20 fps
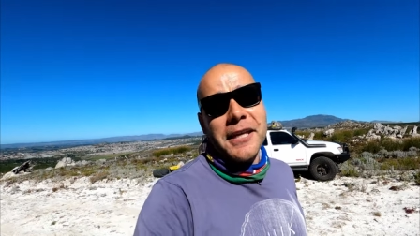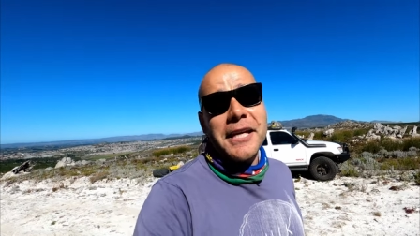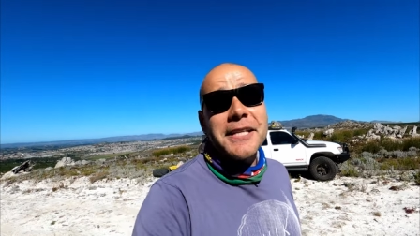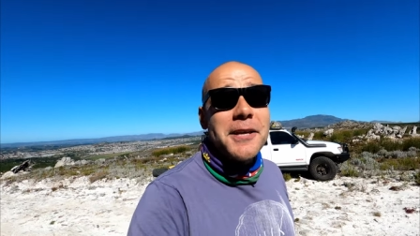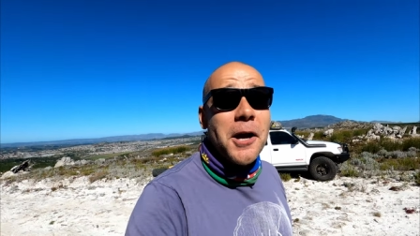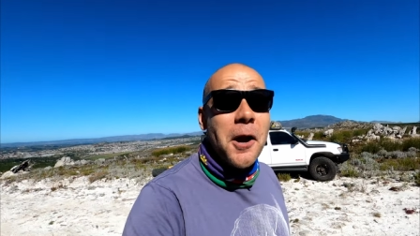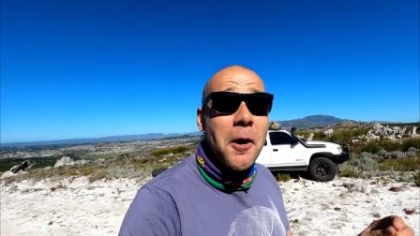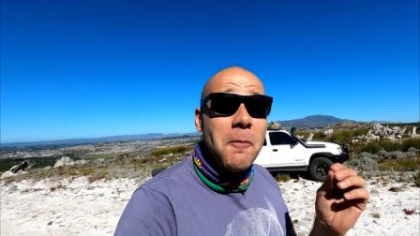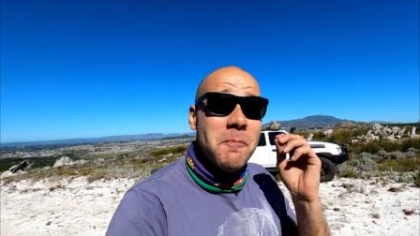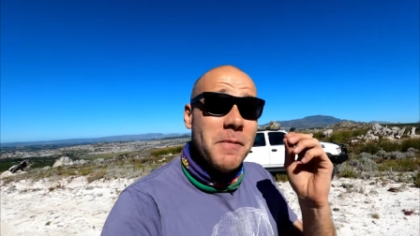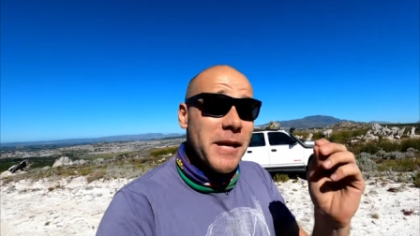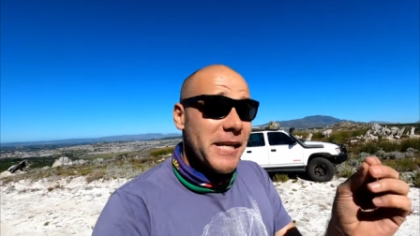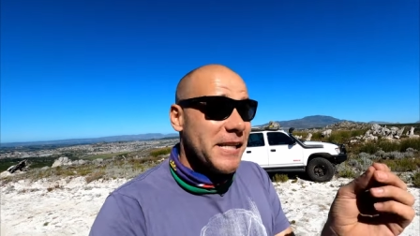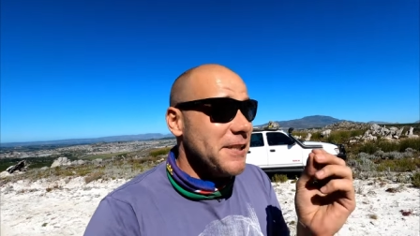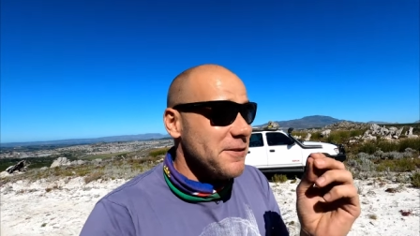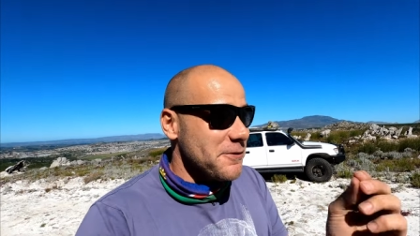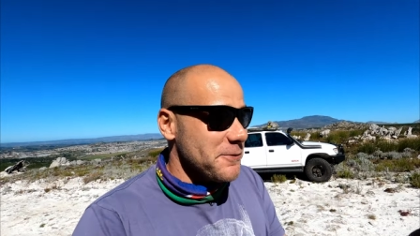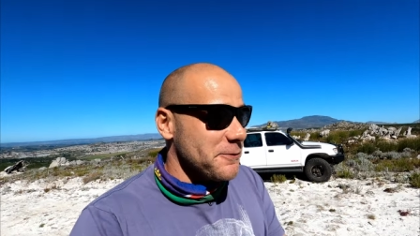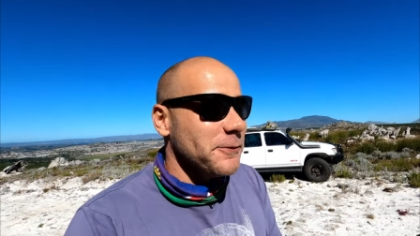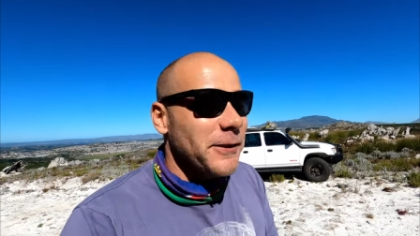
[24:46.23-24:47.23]
That's how
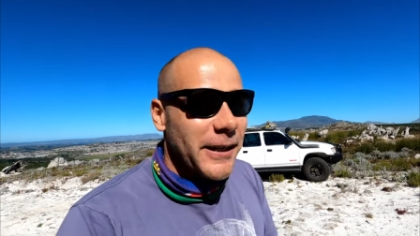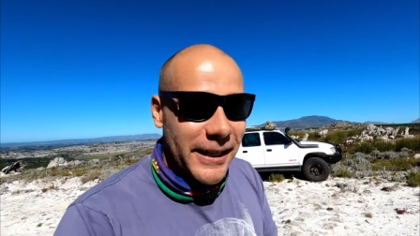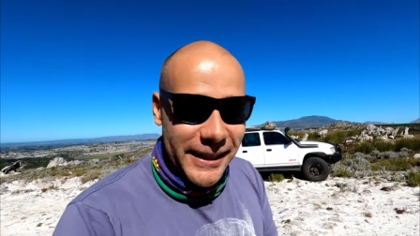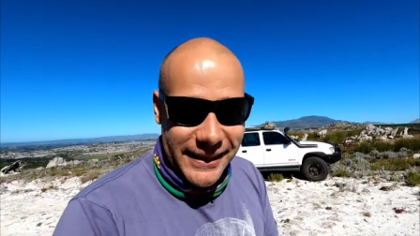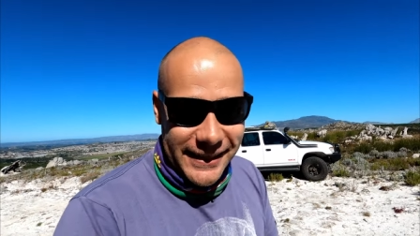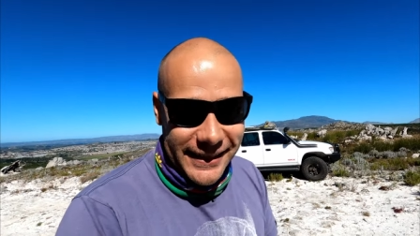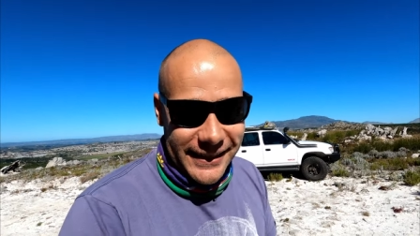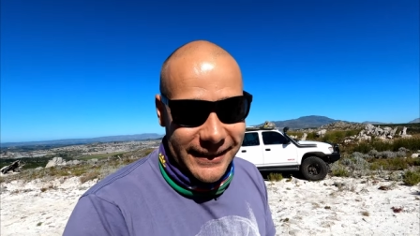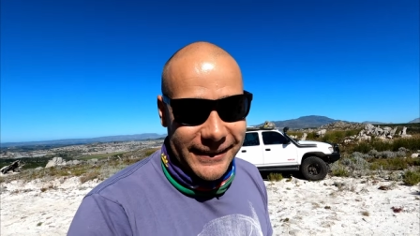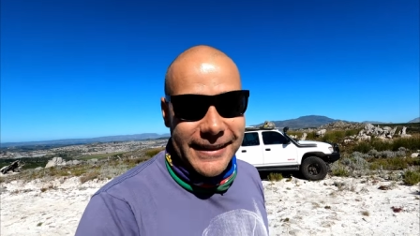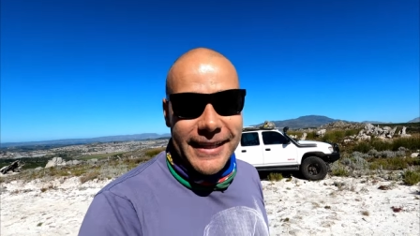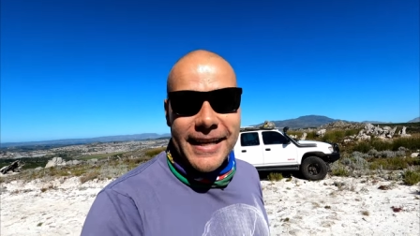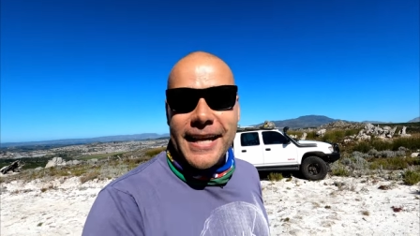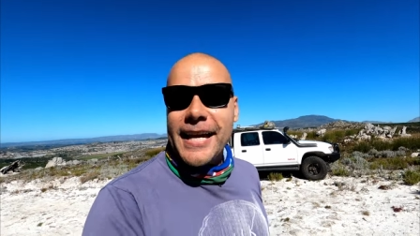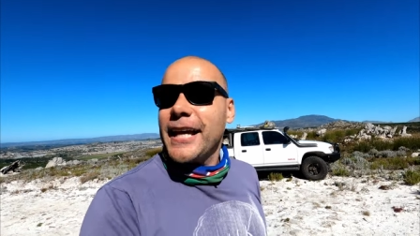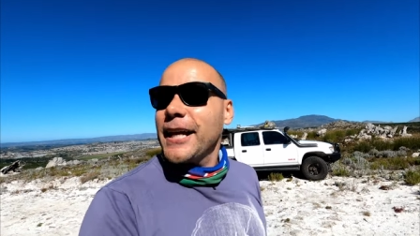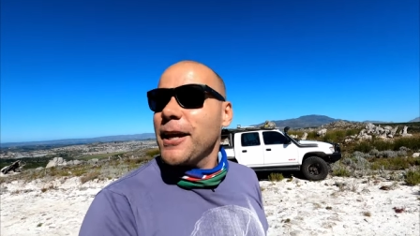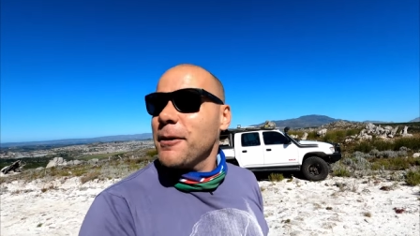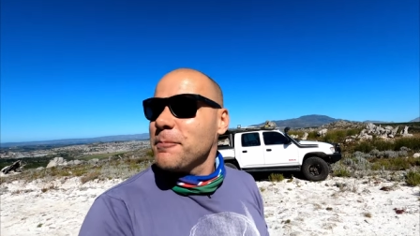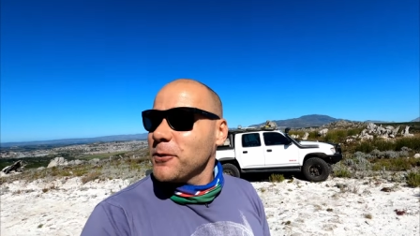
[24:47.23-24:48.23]
many you find here.
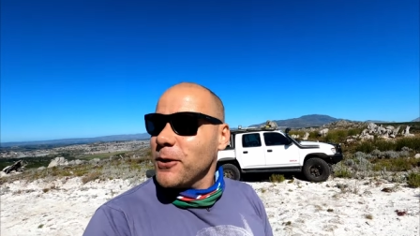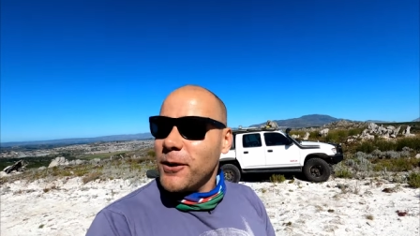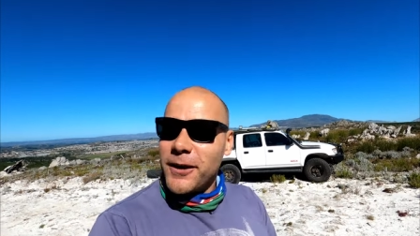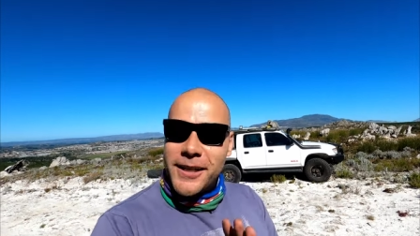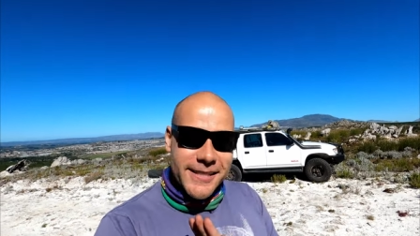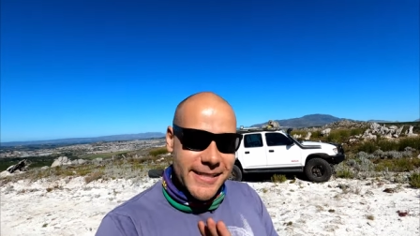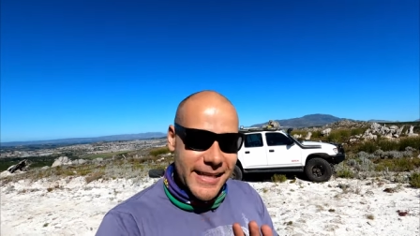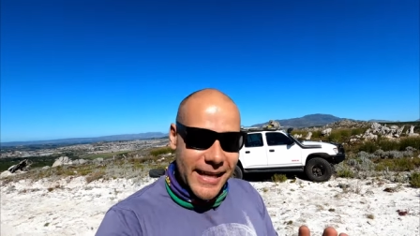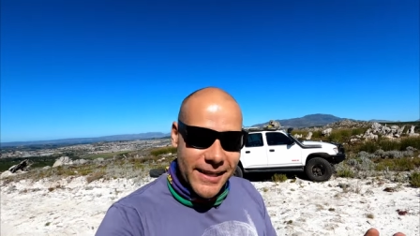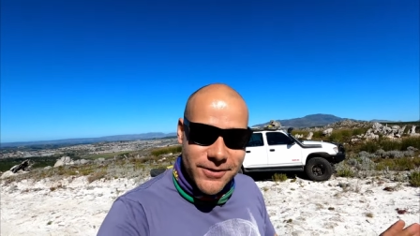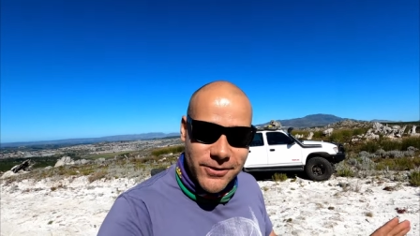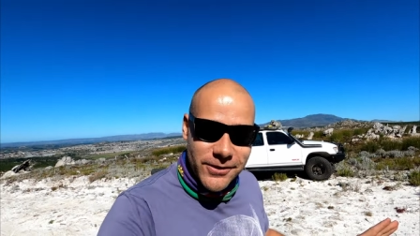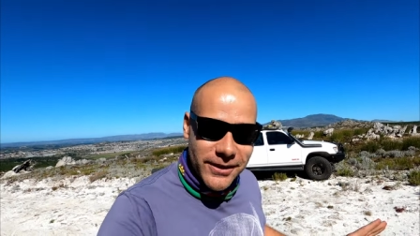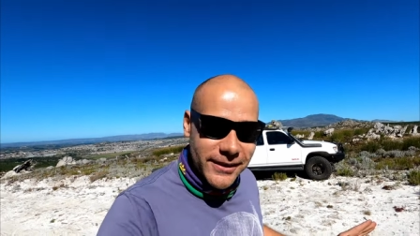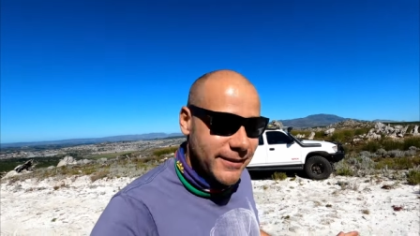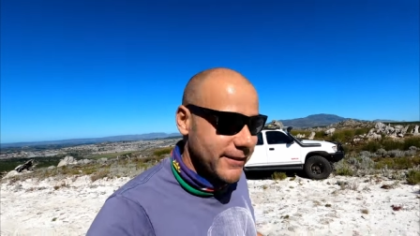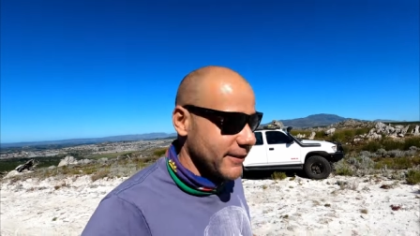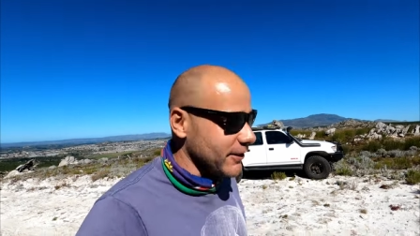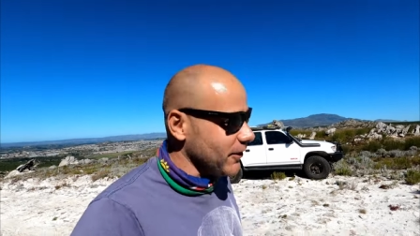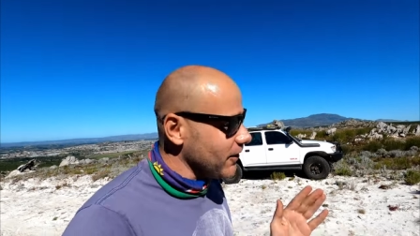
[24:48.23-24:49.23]
And I'm not
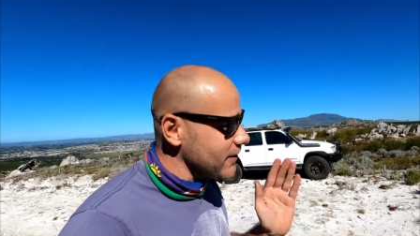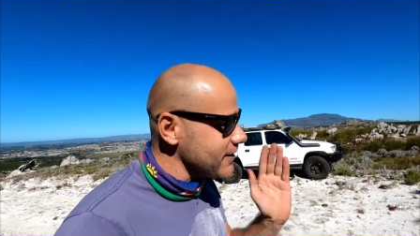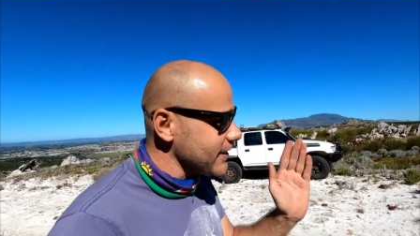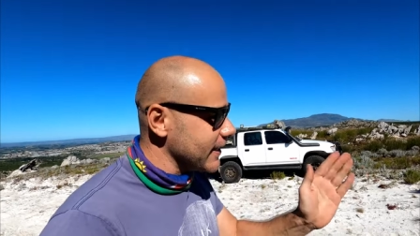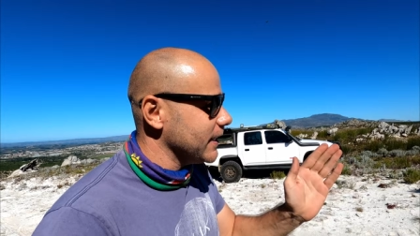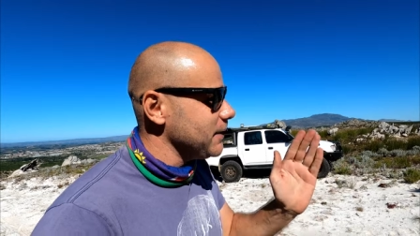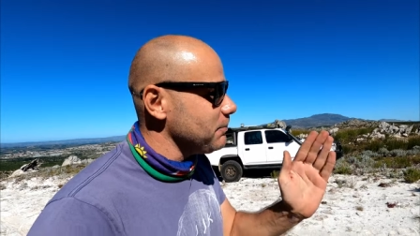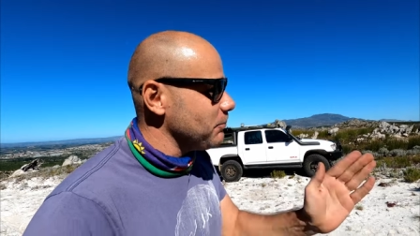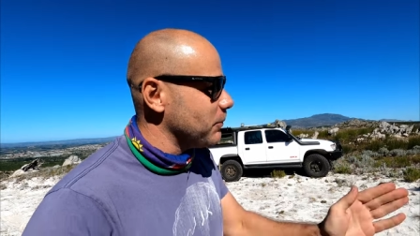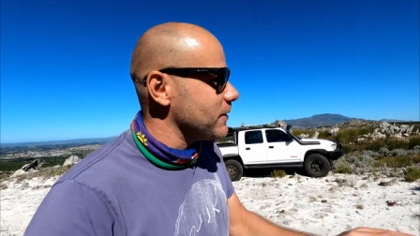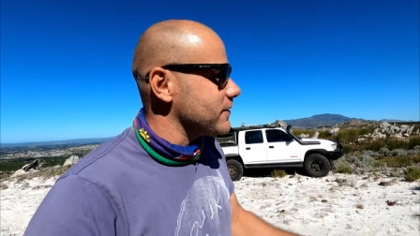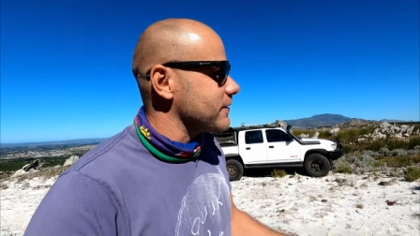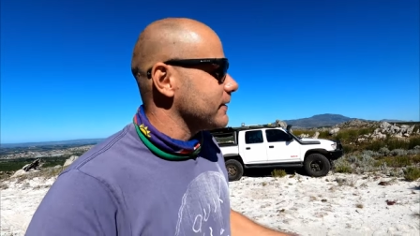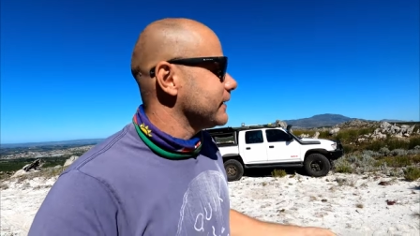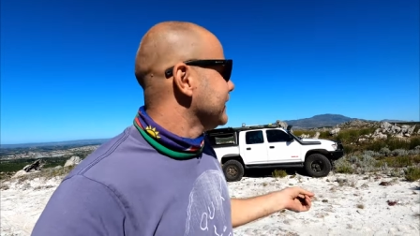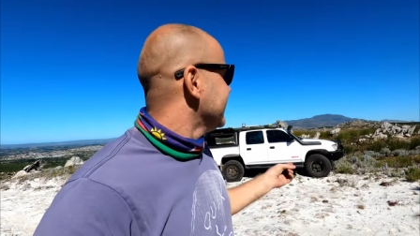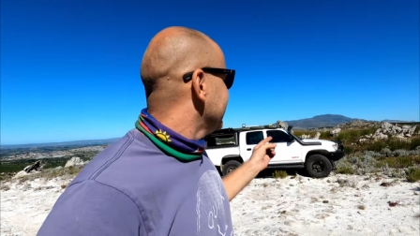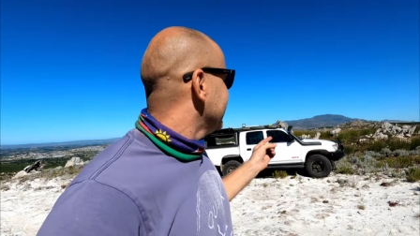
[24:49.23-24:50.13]
exaggerating. Ask any person.